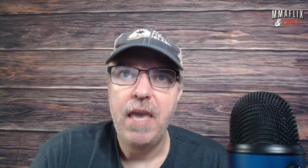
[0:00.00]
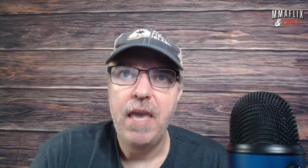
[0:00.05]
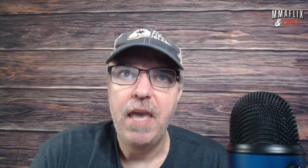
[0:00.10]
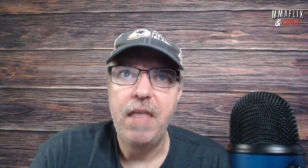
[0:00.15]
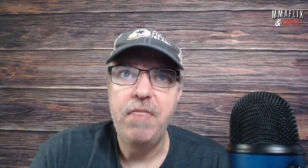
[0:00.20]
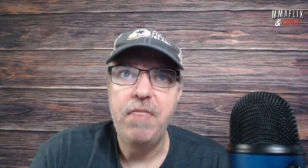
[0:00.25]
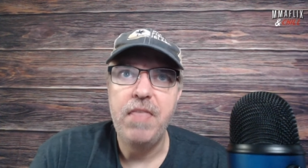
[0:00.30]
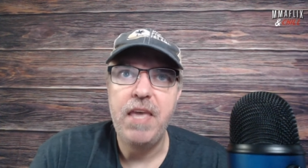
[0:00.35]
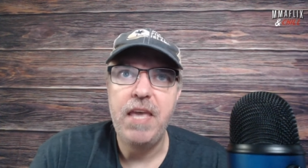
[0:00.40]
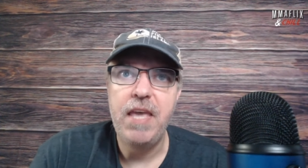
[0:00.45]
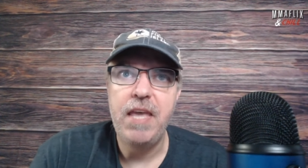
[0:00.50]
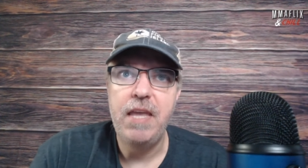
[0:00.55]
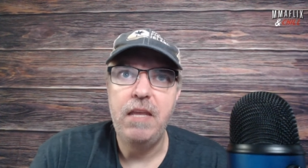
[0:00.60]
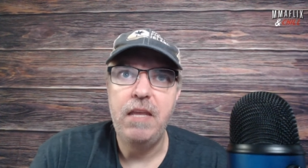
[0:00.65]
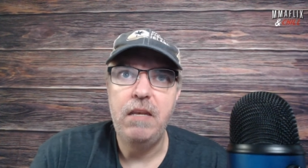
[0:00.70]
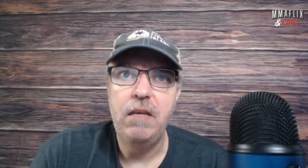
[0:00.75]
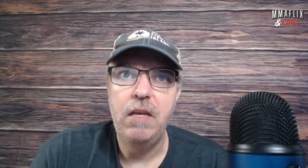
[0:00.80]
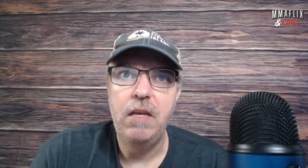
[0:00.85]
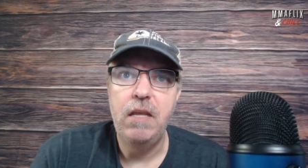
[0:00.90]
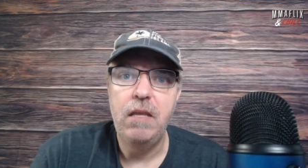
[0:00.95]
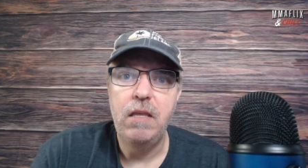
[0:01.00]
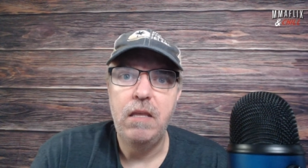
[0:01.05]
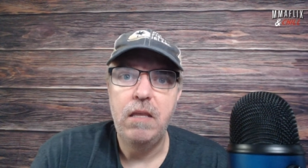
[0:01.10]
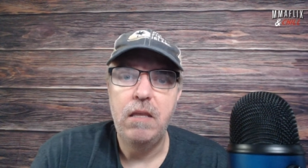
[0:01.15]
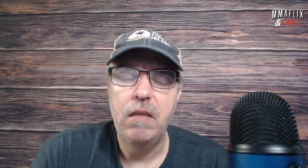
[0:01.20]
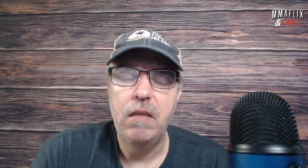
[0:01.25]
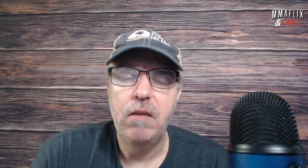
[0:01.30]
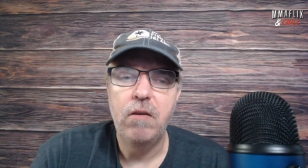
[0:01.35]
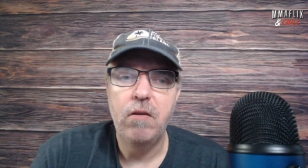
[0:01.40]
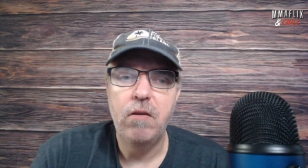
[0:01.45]
And then
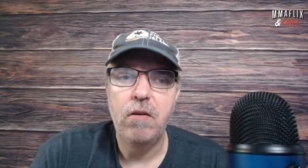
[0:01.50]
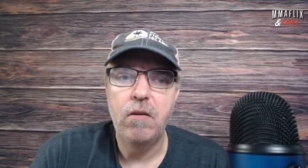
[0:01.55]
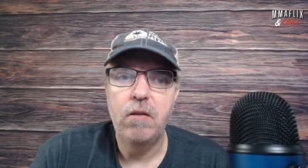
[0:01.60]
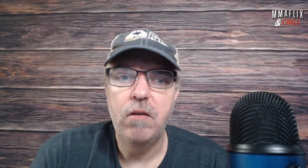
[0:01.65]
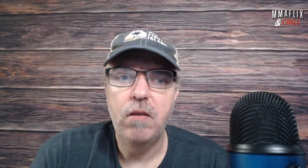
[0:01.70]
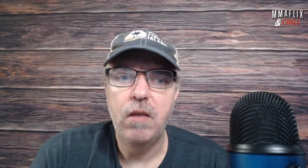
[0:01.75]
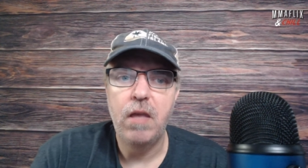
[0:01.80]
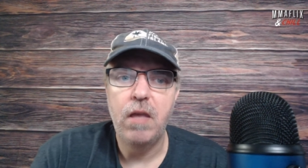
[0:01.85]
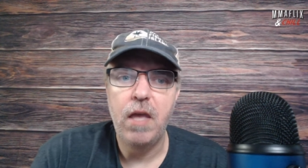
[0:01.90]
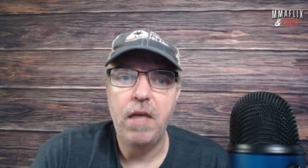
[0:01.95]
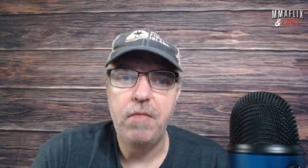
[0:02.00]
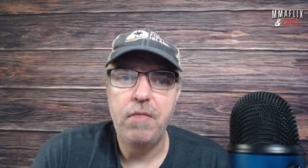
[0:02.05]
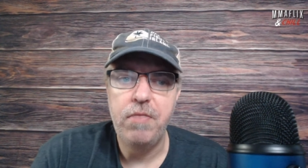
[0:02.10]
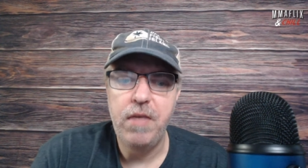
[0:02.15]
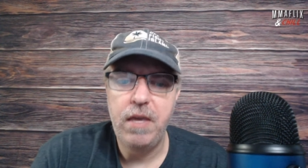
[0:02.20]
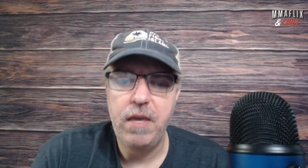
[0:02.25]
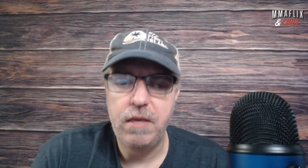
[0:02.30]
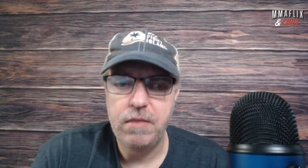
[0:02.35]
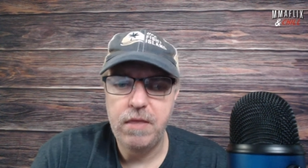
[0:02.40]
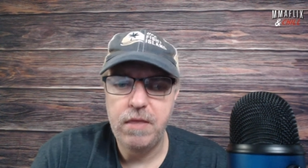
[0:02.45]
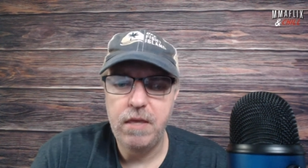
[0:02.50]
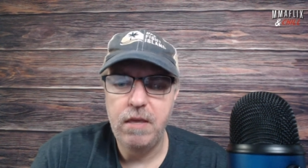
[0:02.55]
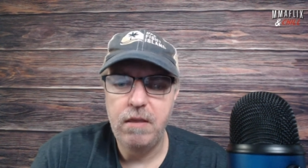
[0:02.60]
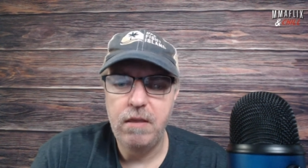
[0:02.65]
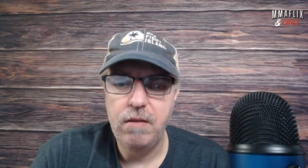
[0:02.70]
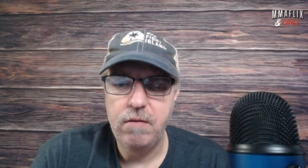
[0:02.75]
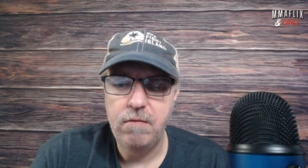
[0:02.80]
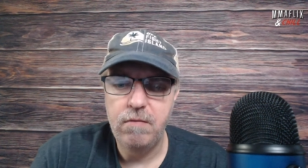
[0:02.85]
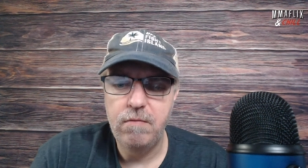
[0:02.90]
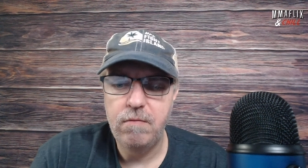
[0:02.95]
I think
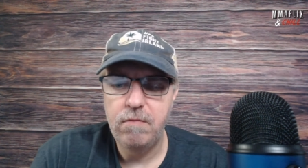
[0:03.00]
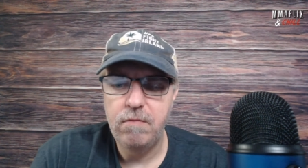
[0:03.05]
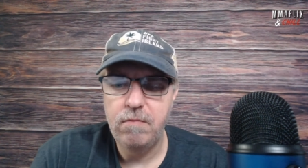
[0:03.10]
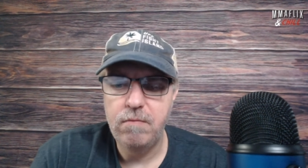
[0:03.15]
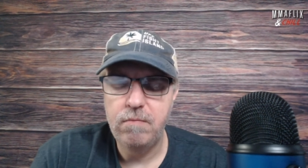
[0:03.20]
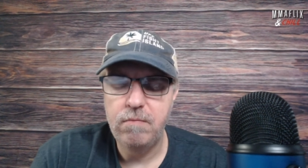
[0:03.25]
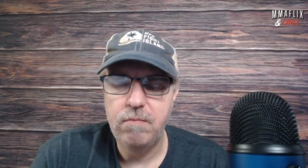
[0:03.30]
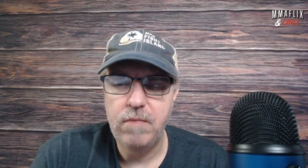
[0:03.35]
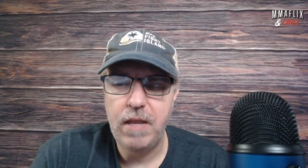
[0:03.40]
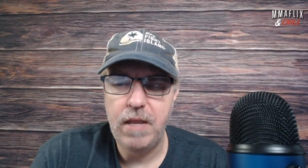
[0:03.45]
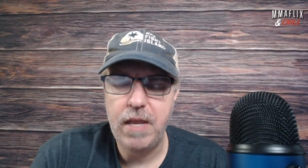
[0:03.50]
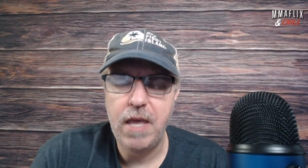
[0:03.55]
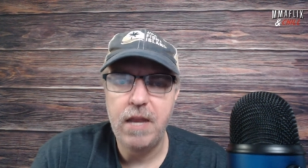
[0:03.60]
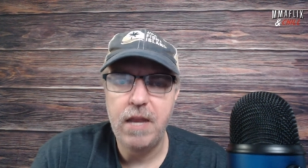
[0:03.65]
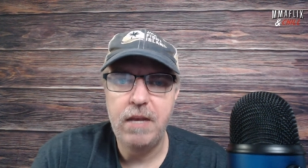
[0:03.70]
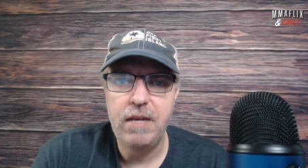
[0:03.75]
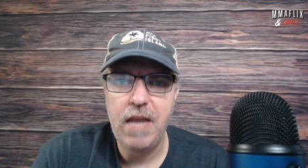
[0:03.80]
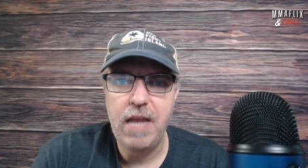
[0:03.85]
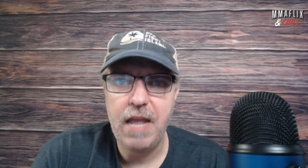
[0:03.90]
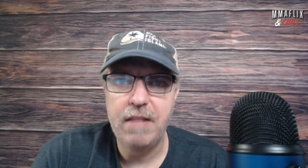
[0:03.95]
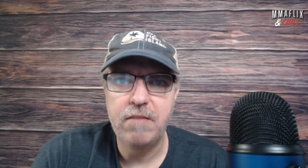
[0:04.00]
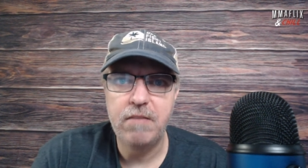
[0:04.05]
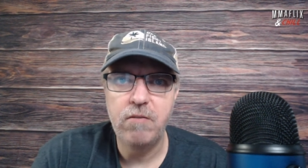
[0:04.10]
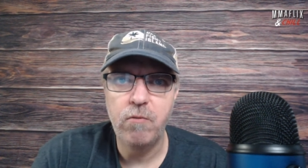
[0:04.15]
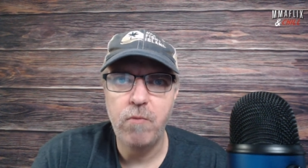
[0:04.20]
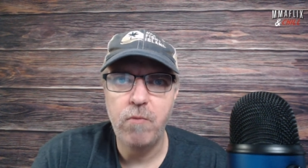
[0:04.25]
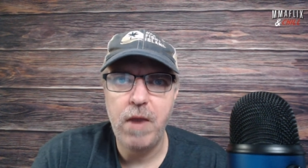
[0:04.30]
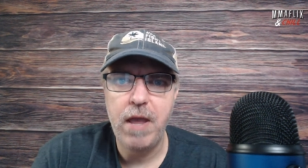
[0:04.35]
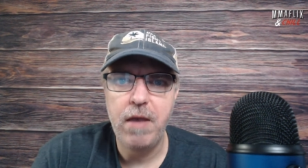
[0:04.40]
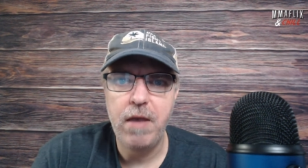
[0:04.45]
that they kind of danced
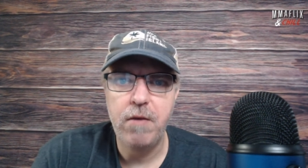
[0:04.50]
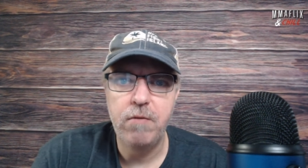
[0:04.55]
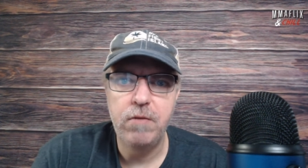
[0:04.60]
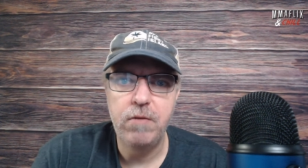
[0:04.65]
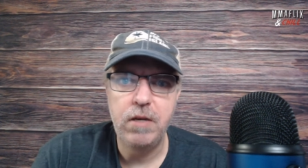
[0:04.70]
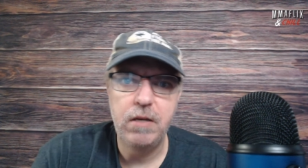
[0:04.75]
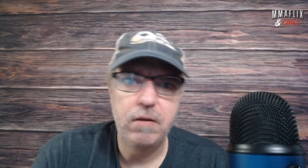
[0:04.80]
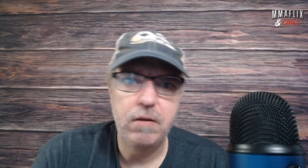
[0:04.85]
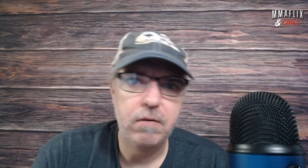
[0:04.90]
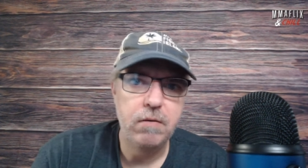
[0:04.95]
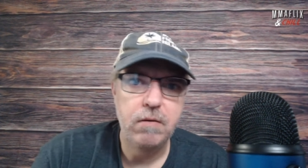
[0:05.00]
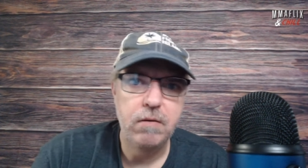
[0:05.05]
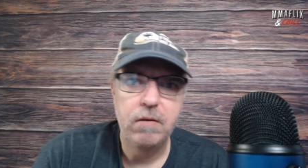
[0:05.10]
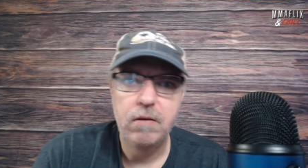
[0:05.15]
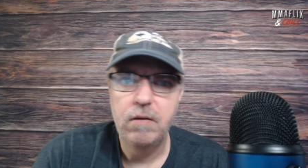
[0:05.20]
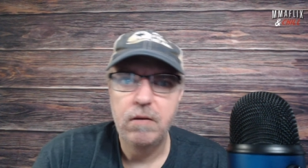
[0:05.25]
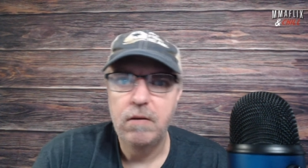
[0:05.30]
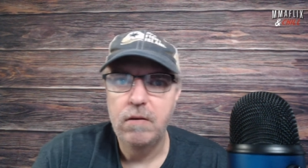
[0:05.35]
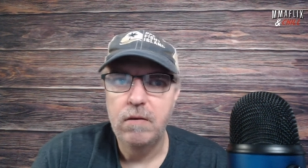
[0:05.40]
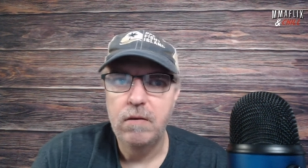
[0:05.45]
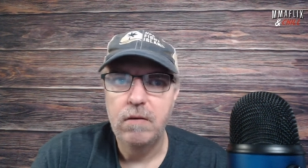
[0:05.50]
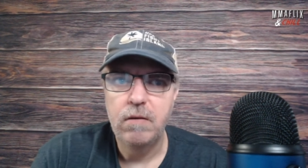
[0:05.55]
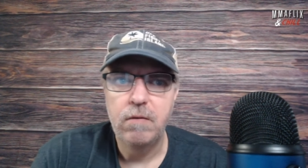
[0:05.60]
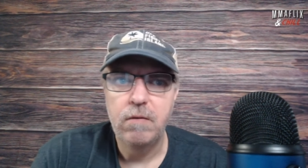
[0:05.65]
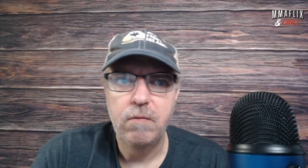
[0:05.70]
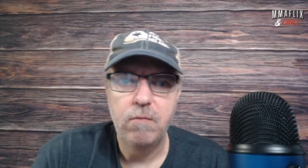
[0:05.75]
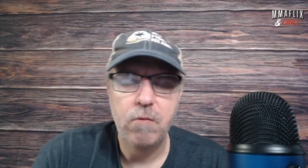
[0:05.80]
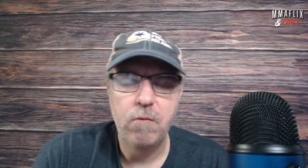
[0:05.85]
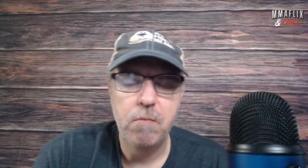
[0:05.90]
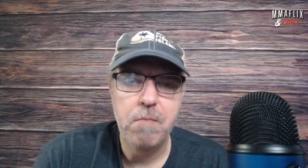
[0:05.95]
around and
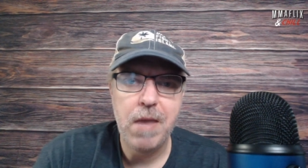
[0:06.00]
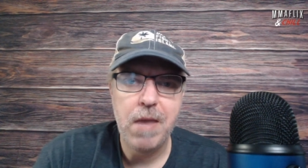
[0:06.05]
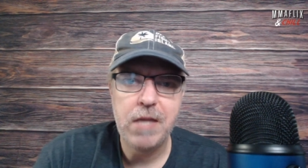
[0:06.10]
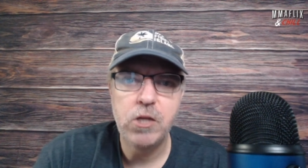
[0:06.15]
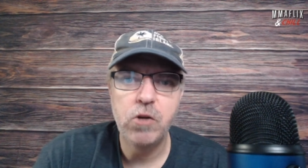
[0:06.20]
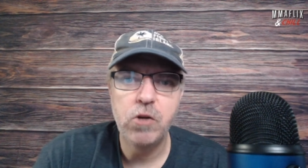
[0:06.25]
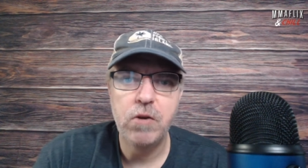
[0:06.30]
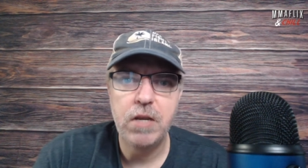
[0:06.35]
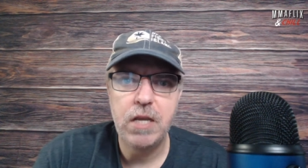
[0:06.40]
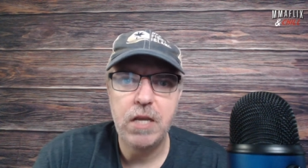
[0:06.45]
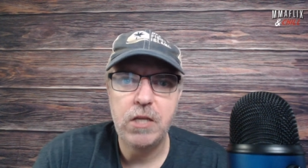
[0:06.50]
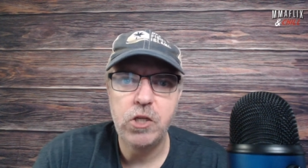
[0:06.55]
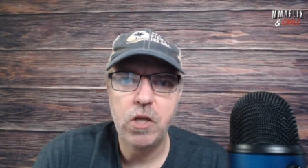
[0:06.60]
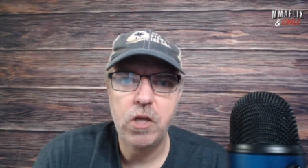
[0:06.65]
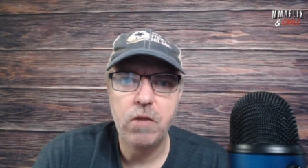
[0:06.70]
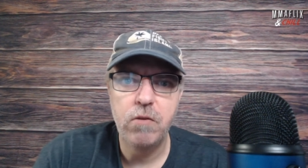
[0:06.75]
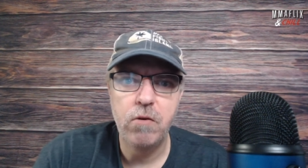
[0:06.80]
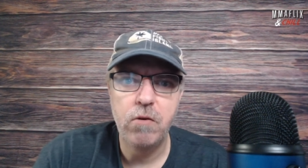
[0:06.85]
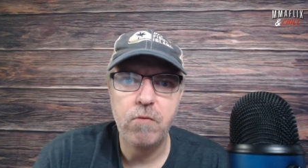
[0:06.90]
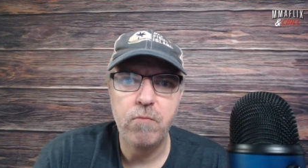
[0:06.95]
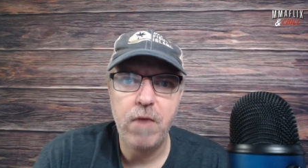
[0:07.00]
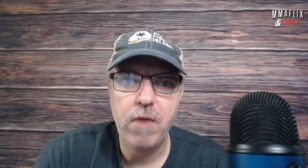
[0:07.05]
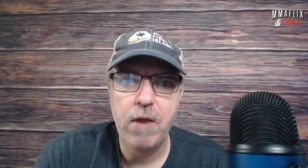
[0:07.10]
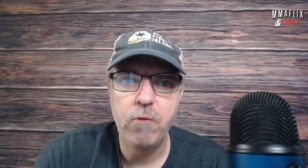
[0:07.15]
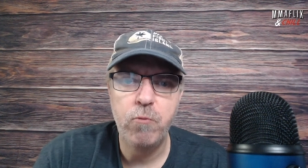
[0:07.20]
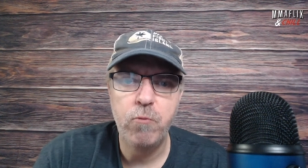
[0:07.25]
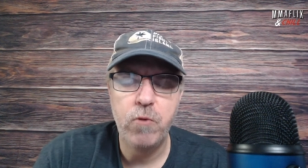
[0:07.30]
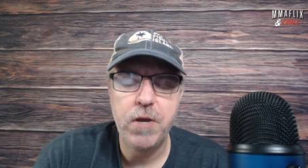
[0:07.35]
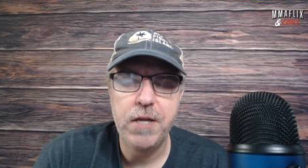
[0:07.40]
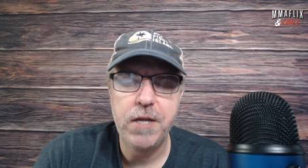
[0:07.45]
or measuring each other in
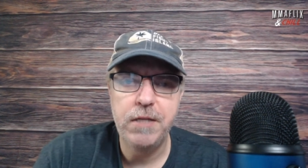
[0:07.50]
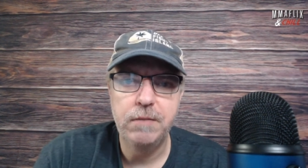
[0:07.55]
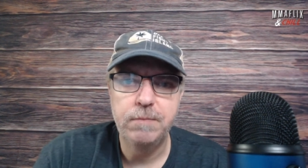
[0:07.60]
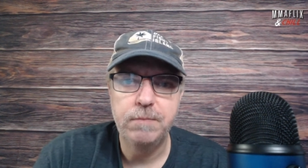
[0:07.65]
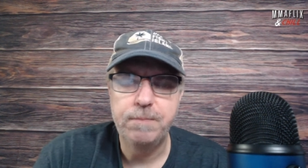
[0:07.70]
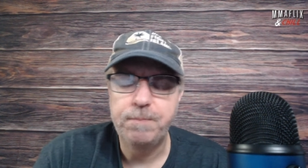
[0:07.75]
round one.